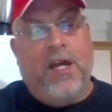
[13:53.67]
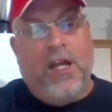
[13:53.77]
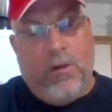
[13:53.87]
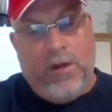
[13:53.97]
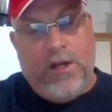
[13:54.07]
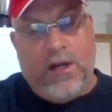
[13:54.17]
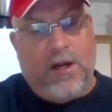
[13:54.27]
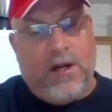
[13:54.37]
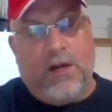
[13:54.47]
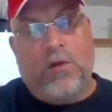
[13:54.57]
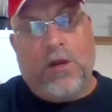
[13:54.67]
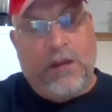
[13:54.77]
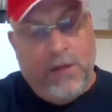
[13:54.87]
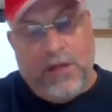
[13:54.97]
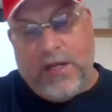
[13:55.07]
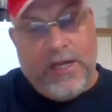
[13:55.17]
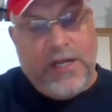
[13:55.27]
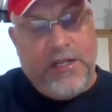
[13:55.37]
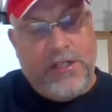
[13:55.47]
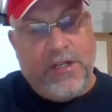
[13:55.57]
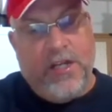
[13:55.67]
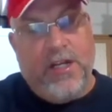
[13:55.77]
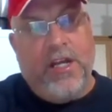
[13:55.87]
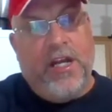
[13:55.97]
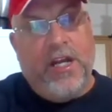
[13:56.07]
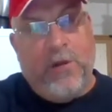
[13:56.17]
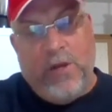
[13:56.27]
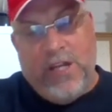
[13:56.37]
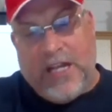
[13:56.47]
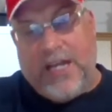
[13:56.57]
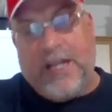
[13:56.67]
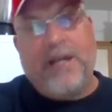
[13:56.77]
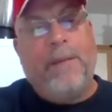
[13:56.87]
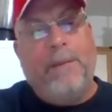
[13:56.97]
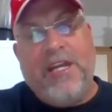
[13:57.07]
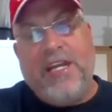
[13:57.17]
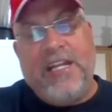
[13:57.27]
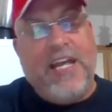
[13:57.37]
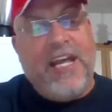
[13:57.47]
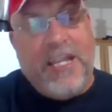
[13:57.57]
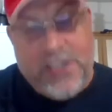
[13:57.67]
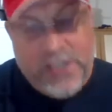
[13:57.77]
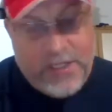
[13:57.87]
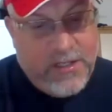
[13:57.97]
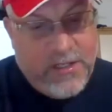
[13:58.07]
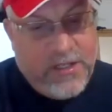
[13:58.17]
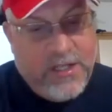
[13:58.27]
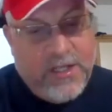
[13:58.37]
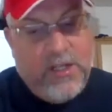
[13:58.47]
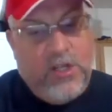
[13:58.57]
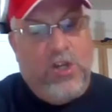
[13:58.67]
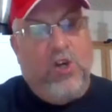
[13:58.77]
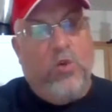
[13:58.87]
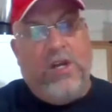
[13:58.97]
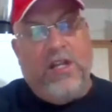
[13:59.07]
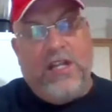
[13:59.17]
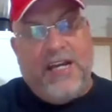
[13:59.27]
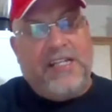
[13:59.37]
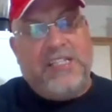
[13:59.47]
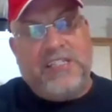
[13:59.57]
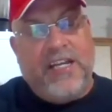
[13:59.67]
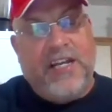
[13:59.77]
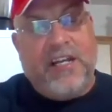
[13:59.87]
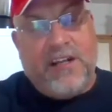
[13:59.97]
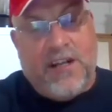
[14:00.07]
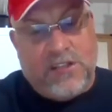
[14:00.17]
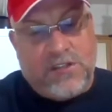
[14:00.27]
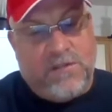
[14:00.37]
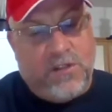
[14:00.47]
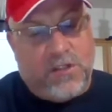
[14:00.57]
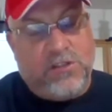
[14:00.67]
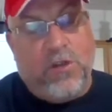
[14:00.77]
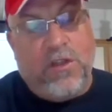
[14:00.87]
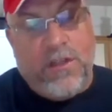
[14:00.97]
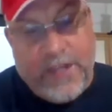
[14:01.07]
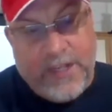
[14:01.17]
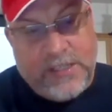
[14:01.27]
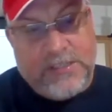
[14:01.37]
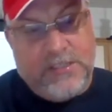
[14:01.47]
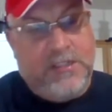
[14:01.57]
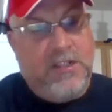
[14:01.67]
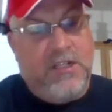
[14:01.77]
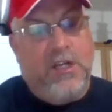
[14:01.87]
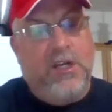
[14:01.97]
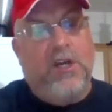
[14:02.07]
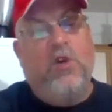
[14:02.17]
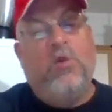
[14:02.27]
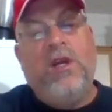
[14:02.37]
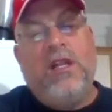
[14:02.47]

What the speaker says: Here we are. We're all middle age, and we like being edgy. We like saying controversial things. We